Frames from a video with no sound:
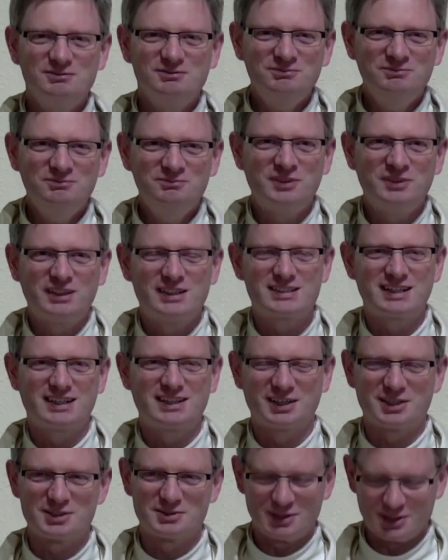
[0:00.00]
and this kind of thing
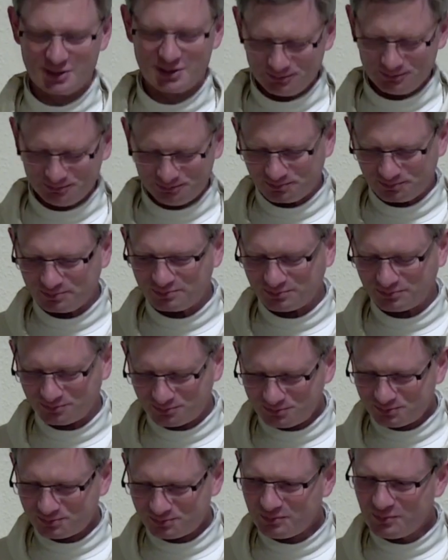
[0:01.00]
as well. So
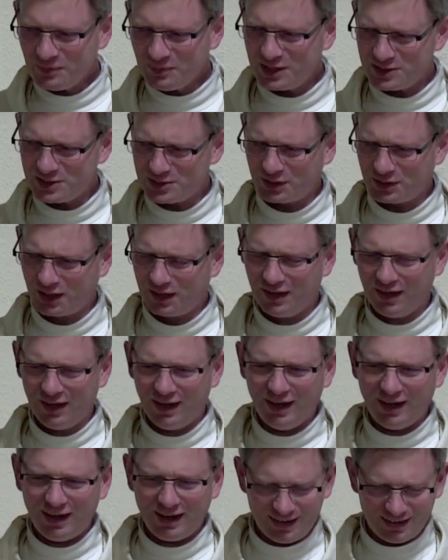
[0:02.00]
I said, "Okay,
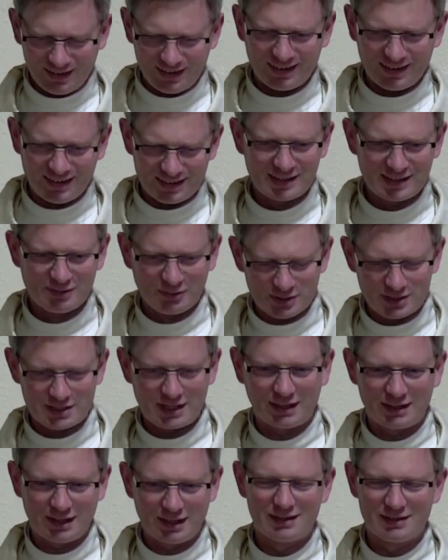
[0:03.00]
uh, I said, once it's at
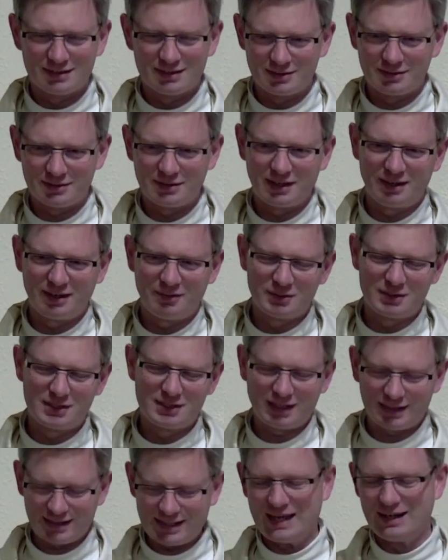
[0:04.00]
the end, yeah, once it's at
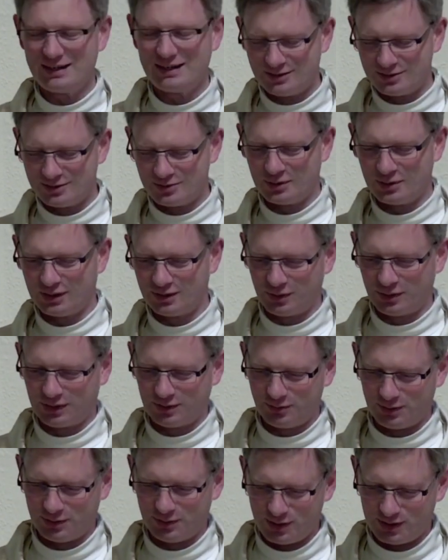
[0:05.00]
the end, we, we, we,
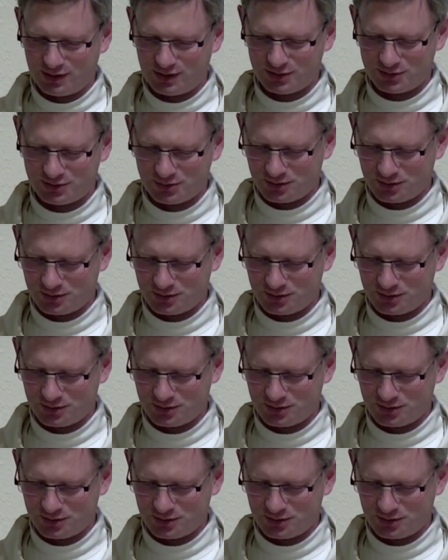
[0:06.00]
we can do it